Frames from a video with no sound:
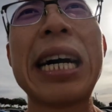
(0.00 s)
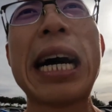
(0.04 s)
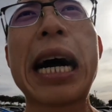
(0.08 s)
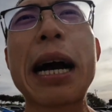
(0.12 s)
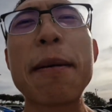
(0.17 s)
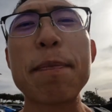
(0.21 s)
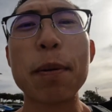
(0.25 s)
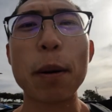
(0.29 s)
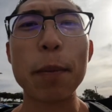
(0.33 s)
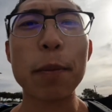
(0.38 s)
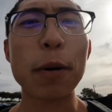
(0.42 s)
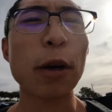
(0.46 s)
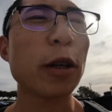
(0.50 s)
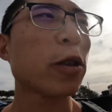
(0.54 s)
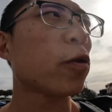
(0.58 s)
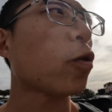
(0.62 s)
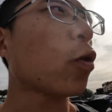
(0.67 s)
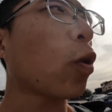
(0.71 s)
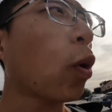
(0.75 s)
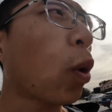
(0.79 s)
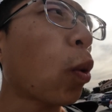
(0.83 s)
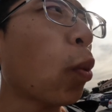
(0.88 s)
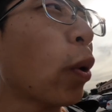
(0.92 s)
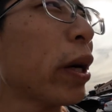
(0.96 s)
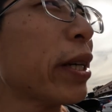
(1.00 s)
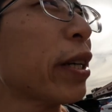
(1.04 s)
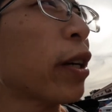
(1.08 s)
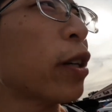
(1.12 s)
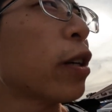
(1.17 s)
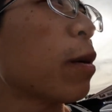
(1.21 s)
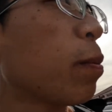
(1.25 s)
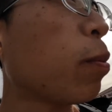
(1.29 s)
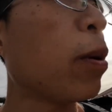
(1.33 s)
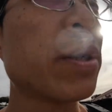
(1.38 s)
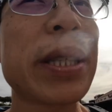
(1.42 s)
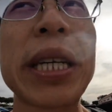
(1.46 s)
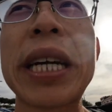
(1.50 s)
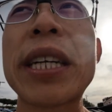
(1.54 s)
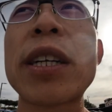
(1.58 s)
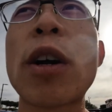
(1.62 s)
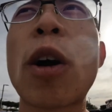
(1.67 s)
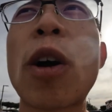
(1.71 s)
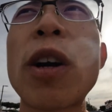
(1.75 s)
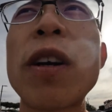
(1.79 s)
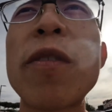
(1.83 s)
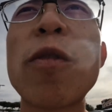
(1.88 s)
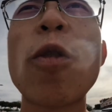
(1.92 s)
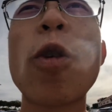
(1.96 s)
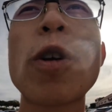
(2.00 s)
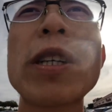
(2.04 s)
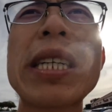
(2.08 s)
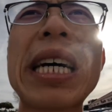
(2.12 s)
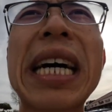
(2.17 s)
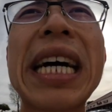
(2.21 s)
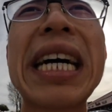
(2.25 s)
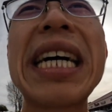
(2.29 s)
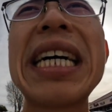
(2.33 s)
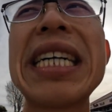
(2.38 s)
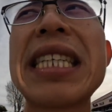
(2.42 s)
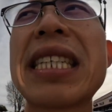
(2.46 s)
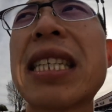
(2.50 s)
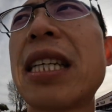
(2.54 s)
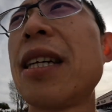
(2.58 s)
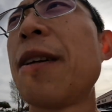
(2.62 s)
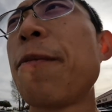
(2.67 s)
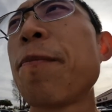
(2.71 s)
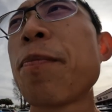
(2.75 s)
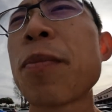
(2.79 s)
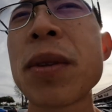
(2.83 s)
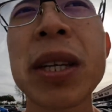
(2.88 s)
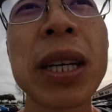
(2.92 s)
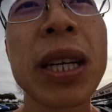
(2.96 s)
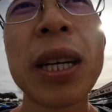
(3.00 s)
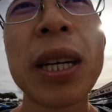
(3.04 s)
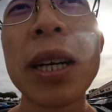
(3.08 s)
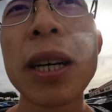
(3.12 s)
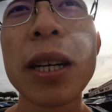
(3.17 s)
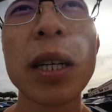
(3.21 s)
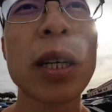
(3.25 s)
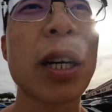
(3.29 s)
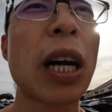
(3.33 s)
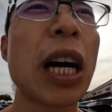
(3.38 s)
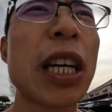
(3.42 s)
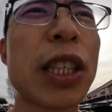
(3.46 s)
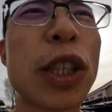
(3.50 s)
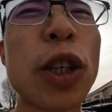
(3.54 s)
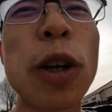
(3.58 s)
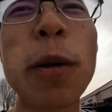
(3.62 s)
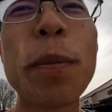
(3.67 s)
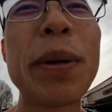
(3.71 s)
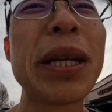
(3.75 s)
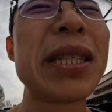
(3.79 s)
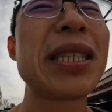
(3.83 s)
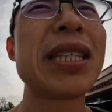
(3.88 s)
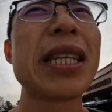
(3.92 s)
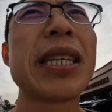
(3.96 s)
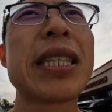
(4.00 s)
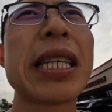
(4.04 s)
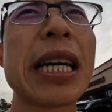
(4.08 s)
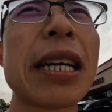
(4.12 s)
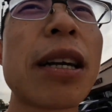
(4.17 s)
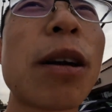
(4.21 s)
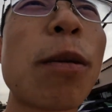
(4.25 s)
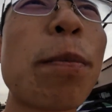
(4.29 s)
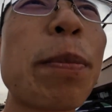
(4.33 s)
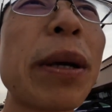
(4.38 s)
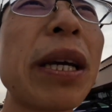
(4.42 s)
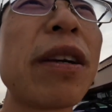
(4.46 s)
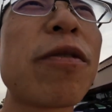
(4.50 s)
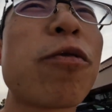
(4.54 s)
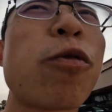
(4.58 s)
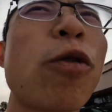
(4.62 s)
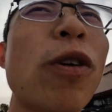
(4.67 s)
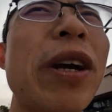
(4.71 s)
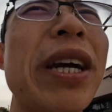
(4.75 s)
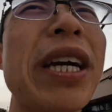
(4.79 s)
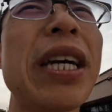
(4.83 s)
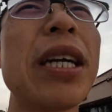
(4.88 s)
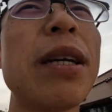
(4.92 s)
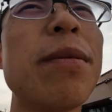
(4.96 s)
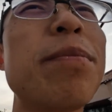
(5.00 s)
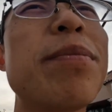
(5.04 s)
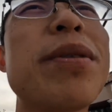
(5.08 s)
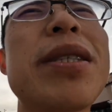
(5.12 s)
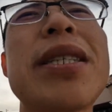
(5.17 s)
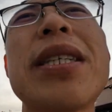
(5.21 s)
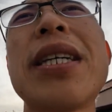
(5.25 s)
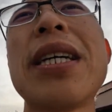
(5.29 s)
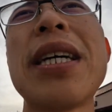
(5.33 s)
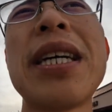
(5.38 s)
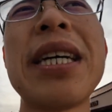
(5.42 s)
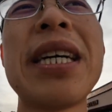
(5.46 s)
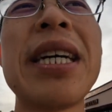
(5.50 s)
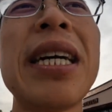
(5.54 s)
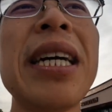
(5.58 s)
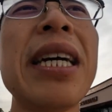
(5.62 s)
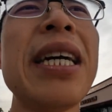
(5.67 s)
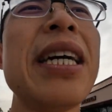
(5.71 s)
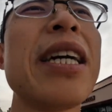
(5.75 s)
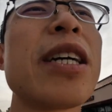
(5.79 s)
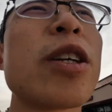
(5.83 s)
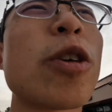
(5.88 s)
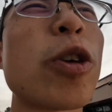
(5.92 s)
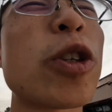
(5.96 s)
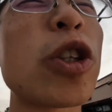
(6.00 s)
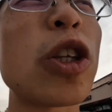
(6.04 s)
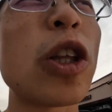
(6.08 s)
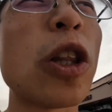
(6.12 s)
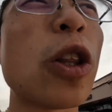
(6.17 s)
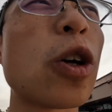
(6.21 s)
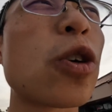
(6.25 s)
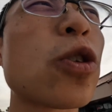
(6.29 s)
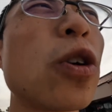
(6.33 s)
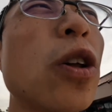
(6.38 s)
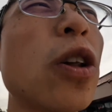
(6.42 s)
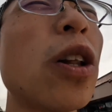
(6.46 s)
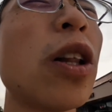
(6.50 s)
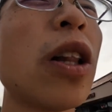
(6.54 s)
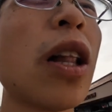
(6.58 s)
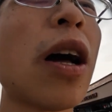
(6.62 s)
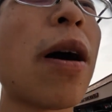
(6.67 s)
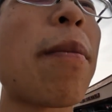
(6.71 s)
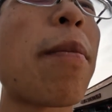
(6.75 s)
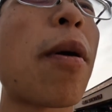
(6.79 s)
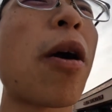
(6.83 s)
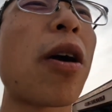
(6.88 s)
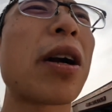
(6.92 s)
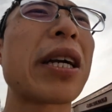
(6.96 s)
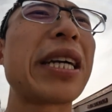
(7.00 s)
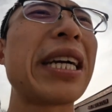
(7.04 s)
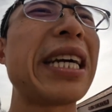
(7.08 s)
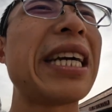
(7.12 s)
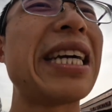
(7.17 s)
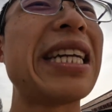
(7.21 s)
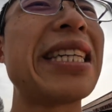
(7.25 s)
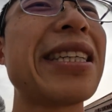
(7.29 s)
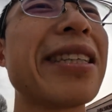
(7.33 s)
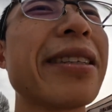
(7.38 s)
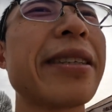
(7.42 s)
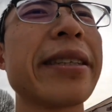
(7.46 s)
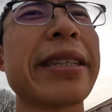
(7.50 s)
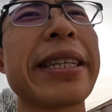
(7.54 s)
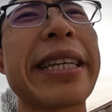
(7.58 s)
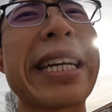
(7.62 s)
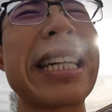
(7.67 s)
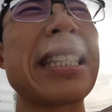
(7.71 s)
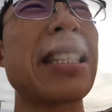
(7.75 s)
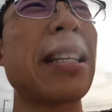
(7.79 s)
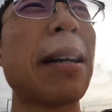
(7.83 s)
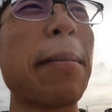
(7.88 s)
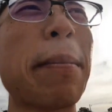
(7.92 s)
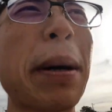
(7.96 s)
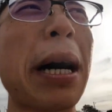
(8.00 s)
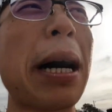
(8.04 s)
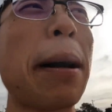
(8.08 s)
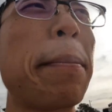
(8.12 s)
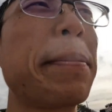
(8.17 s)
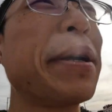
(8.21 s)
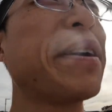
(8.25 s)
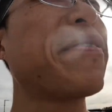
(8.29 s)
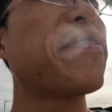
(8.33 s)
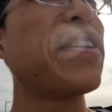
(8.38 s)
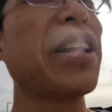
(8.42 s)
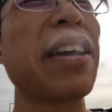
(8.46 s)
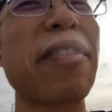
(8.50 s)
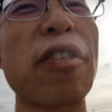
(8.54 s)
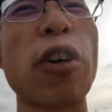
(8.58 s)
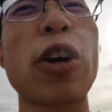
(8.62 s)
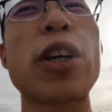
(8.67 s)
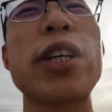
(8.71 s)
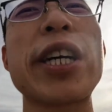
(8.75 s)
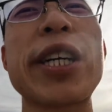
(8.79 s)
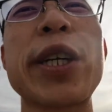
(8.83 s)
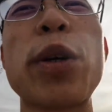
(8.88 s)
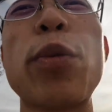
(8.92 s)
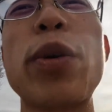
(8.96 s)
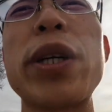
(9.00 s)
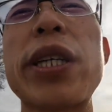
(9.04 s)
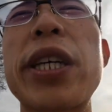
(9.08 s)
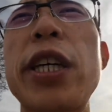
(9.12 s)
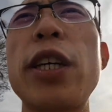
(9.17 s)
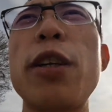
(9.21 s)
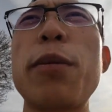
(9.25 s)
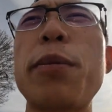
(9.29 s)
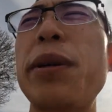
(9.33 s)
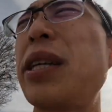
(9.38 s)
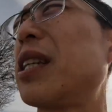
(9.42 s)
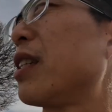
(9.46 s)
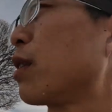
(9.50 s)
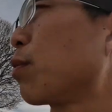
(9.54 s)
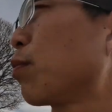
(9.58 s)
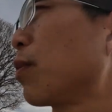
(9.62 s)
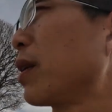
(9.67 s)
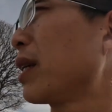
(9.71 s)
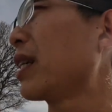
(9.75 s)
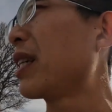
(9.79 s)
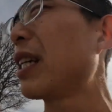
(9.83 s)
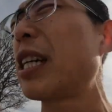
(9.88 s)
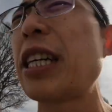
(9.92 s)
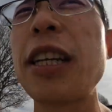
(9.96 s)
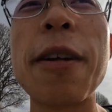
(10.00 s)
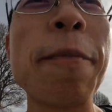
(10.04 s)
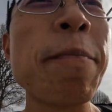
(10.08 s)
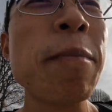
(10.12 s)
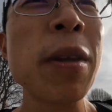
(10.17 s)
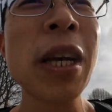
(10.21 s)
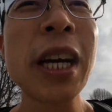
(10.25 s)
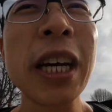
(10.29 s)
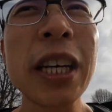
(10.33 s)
I propose for a 100% carnivore diet. Costco Business Center beef ribs. Go to the local halal market. Get some beef liver, cook it with cumin, it's pretty good.